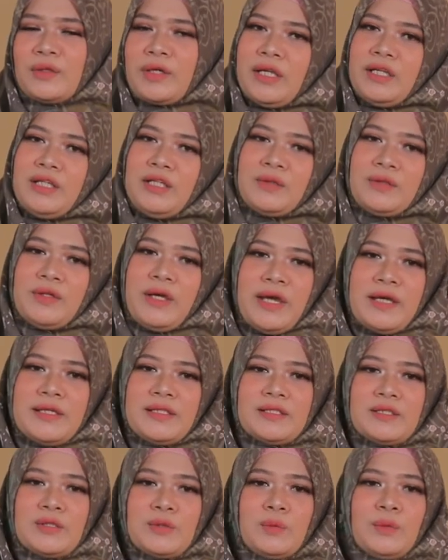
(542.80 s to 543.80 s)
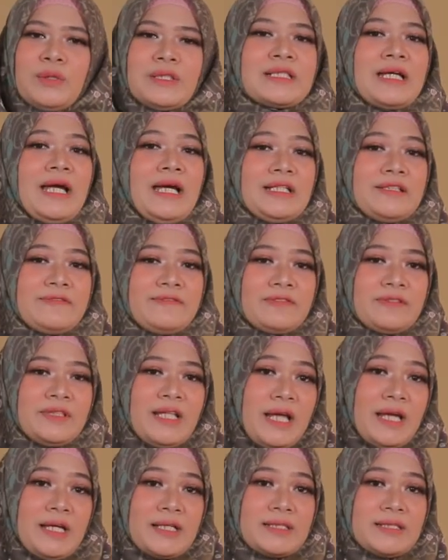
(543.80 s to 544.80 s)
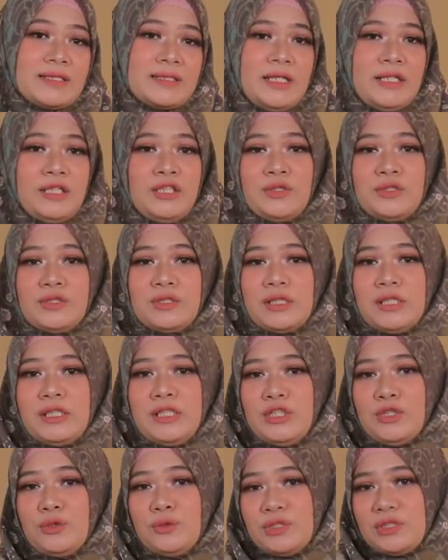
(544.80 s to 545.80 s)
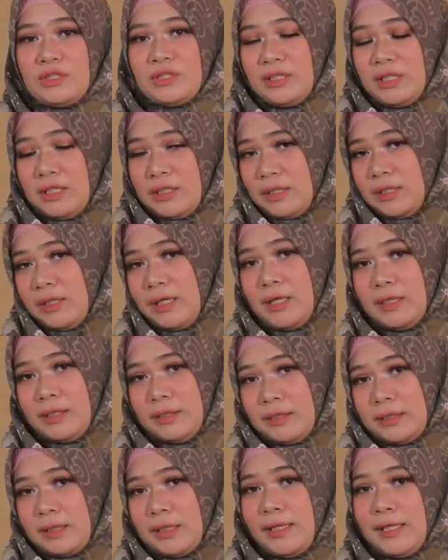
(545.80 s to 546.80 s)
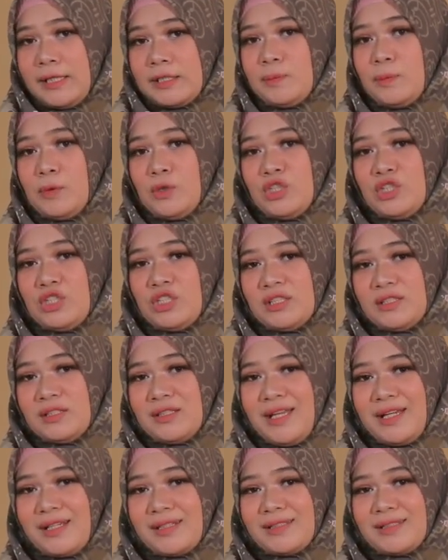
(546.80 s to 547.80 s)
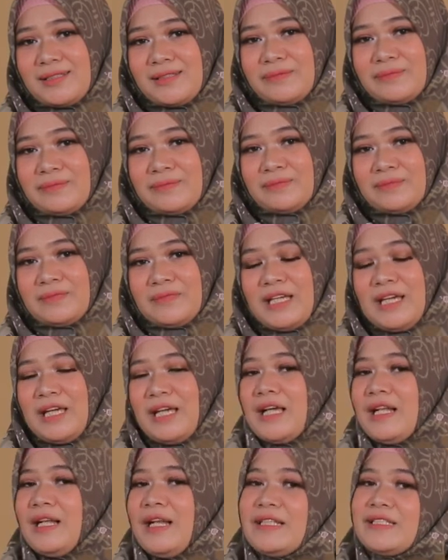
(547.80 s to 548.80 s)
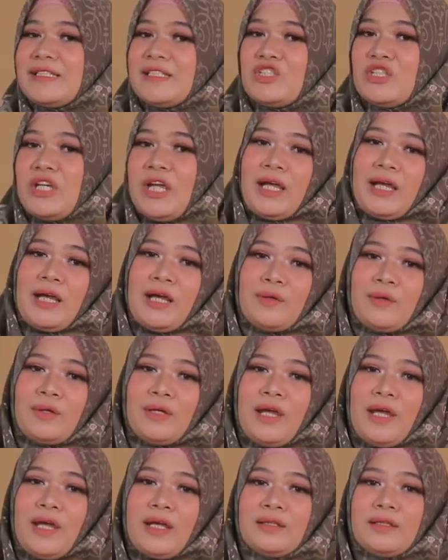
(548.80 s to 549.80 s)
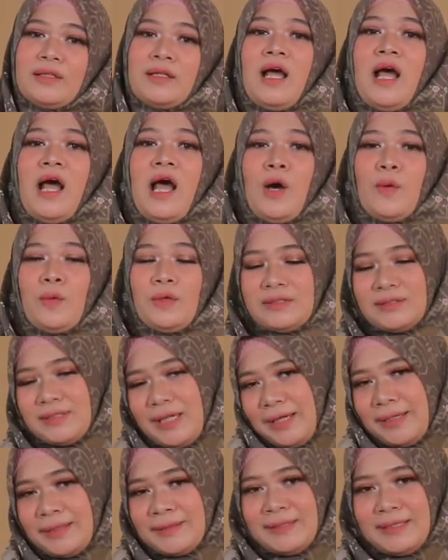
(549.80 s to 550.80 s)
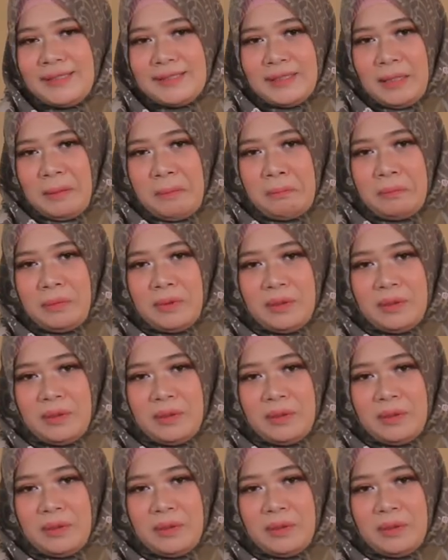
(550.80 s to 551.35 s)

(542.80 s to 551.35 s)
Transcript: can you guess what kind of text that usually used in analytical exposition text? Let's check out again our text example.